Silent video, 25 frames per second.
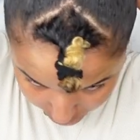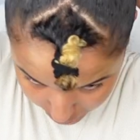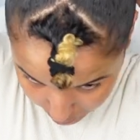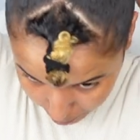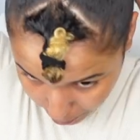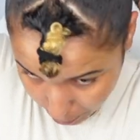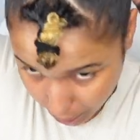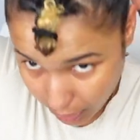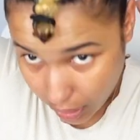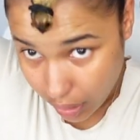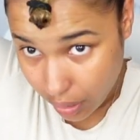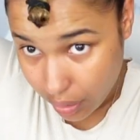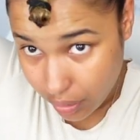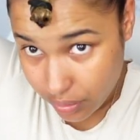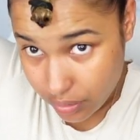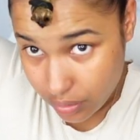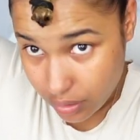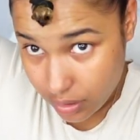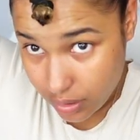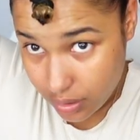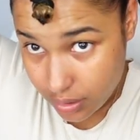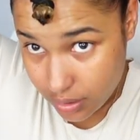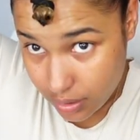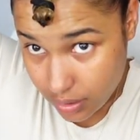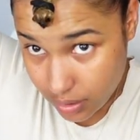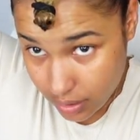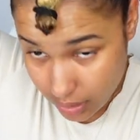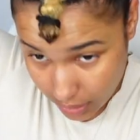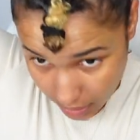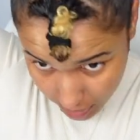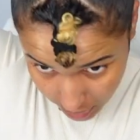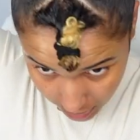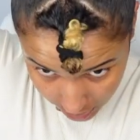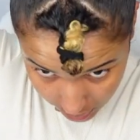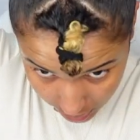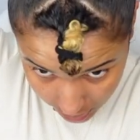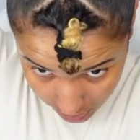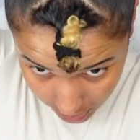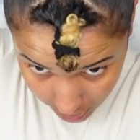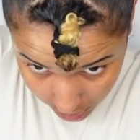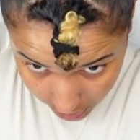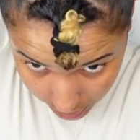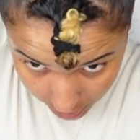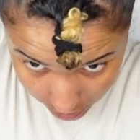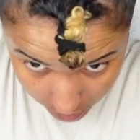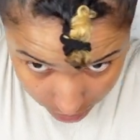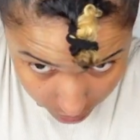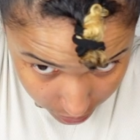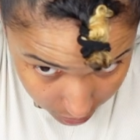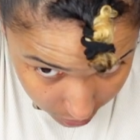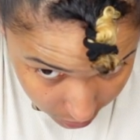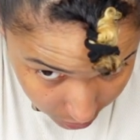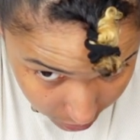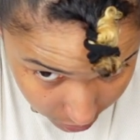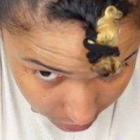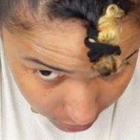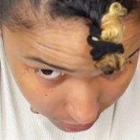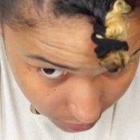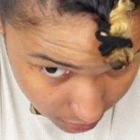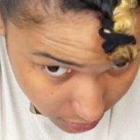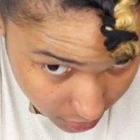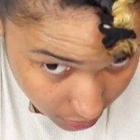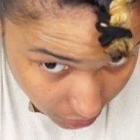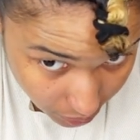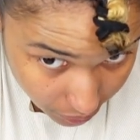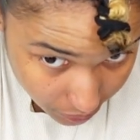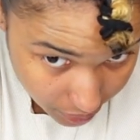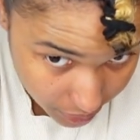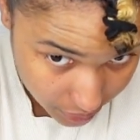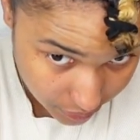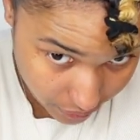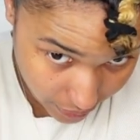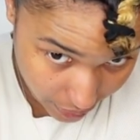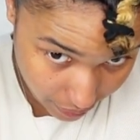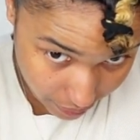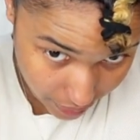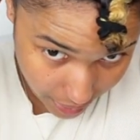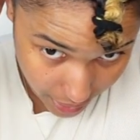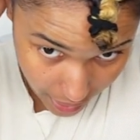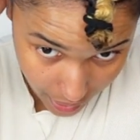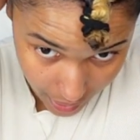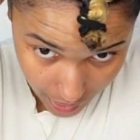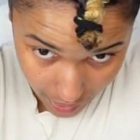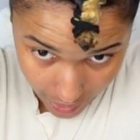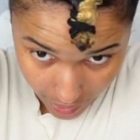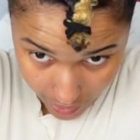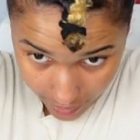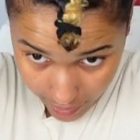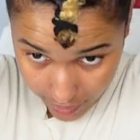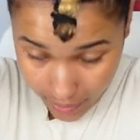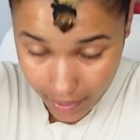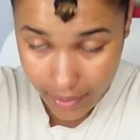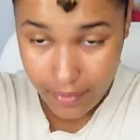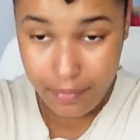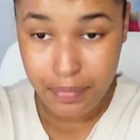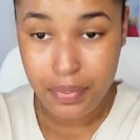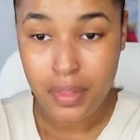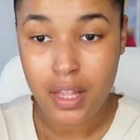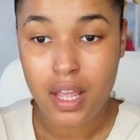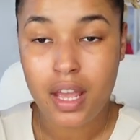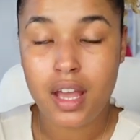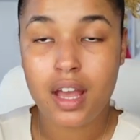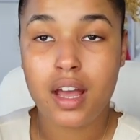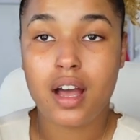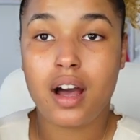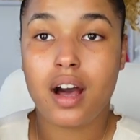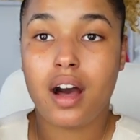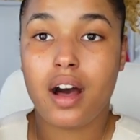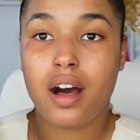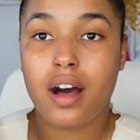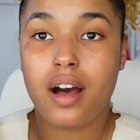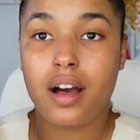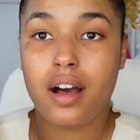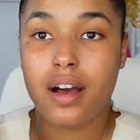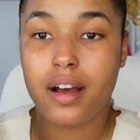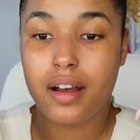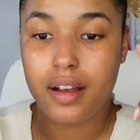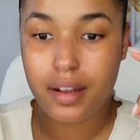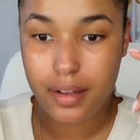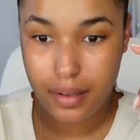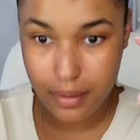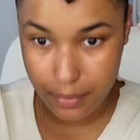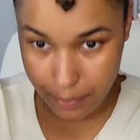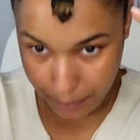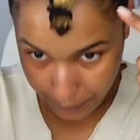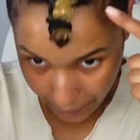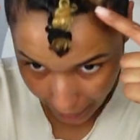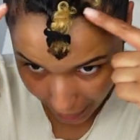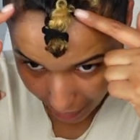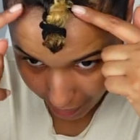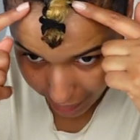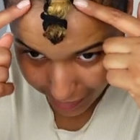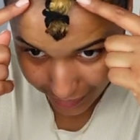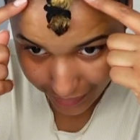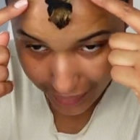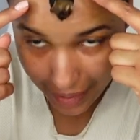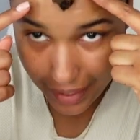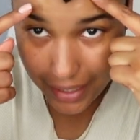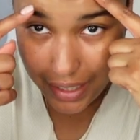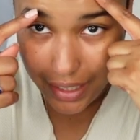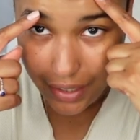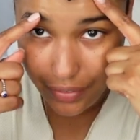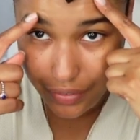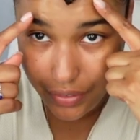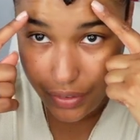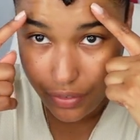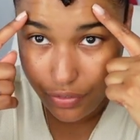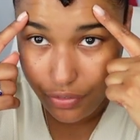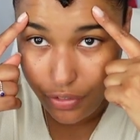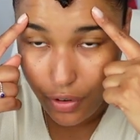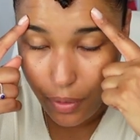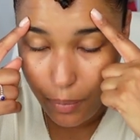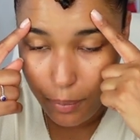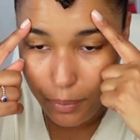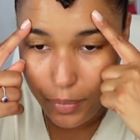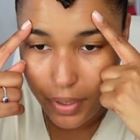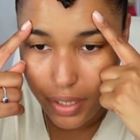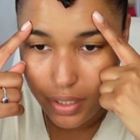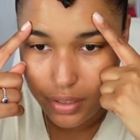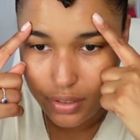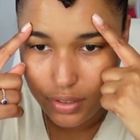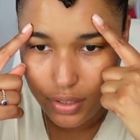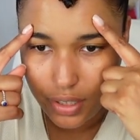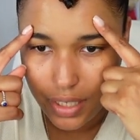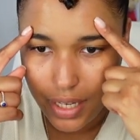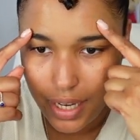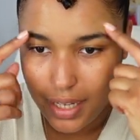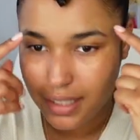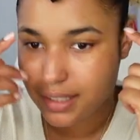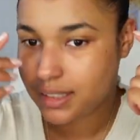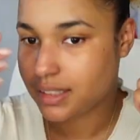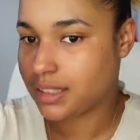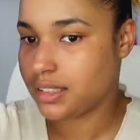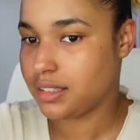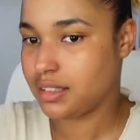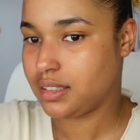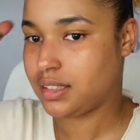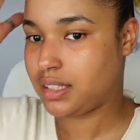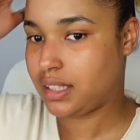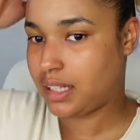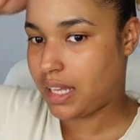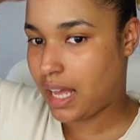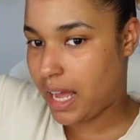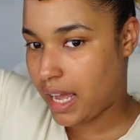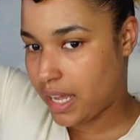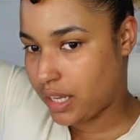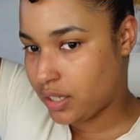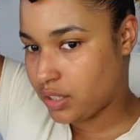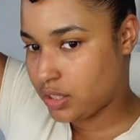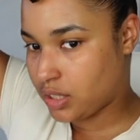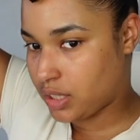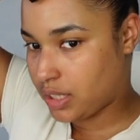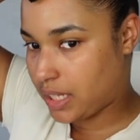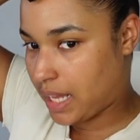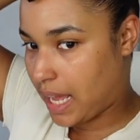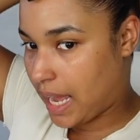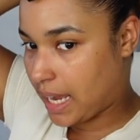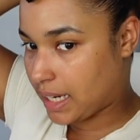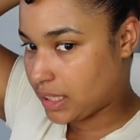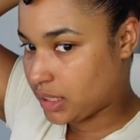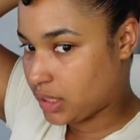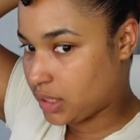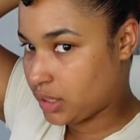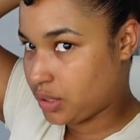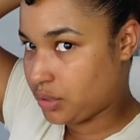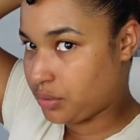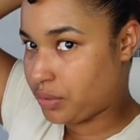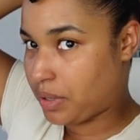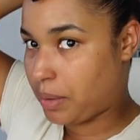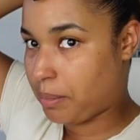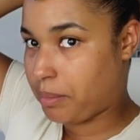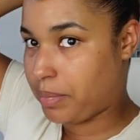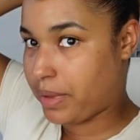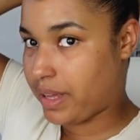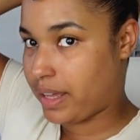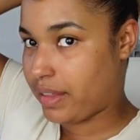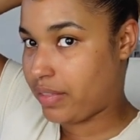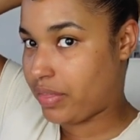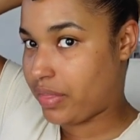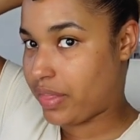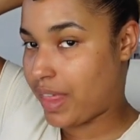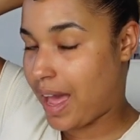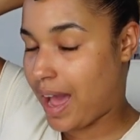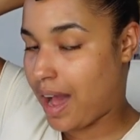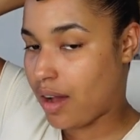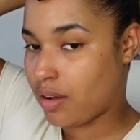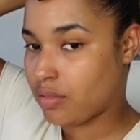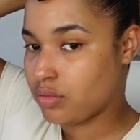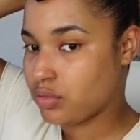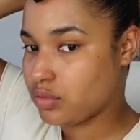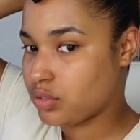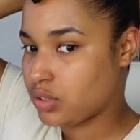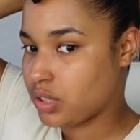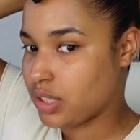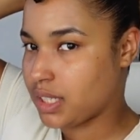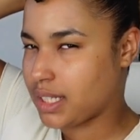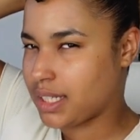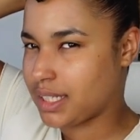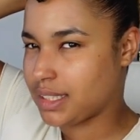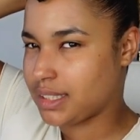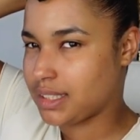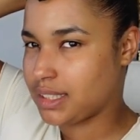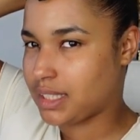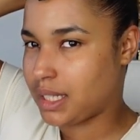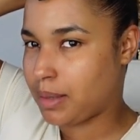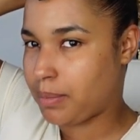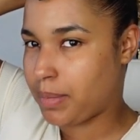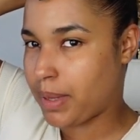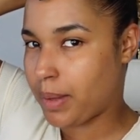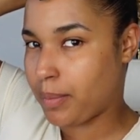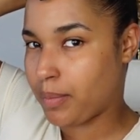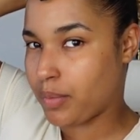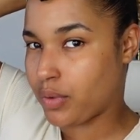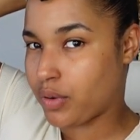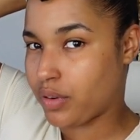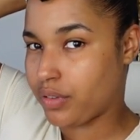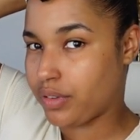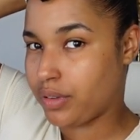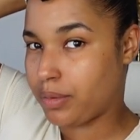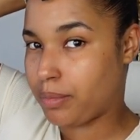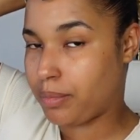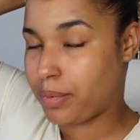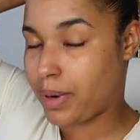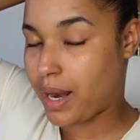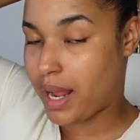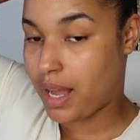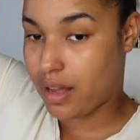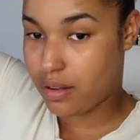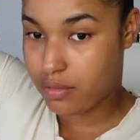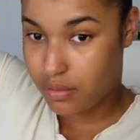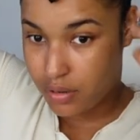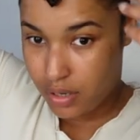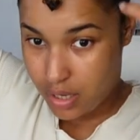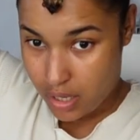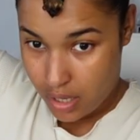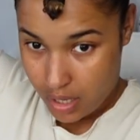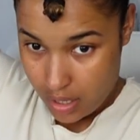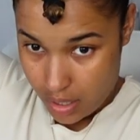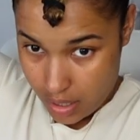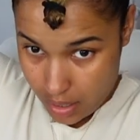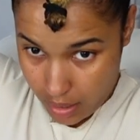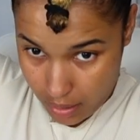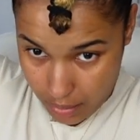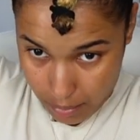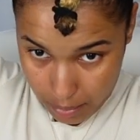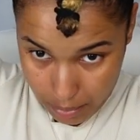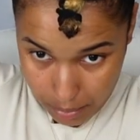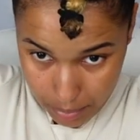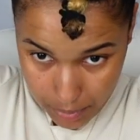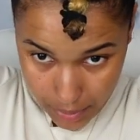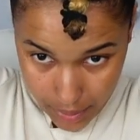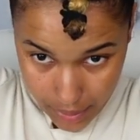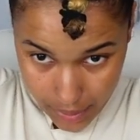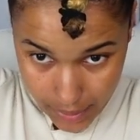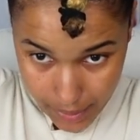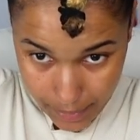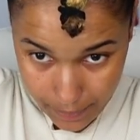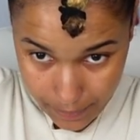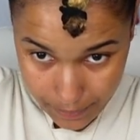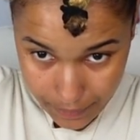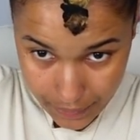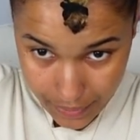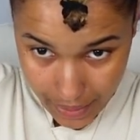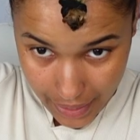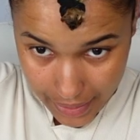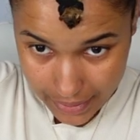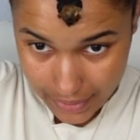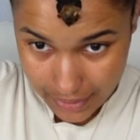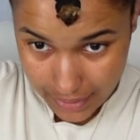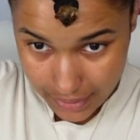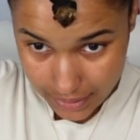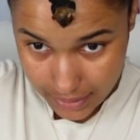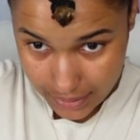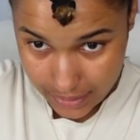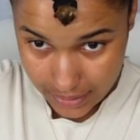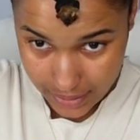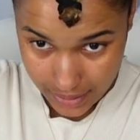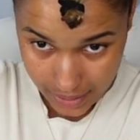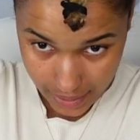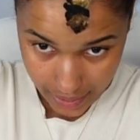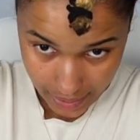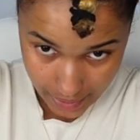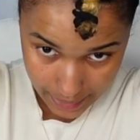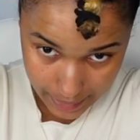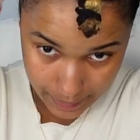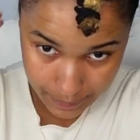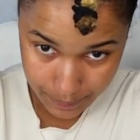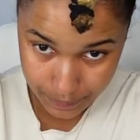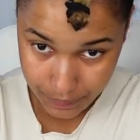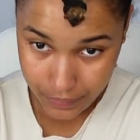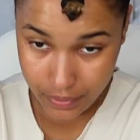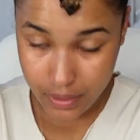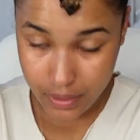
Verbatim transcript: the blondes here so it's very high uh, however I left the front bit so you guys can see I usually actually do a bit down so you can see a bit more of the brown but I didn't today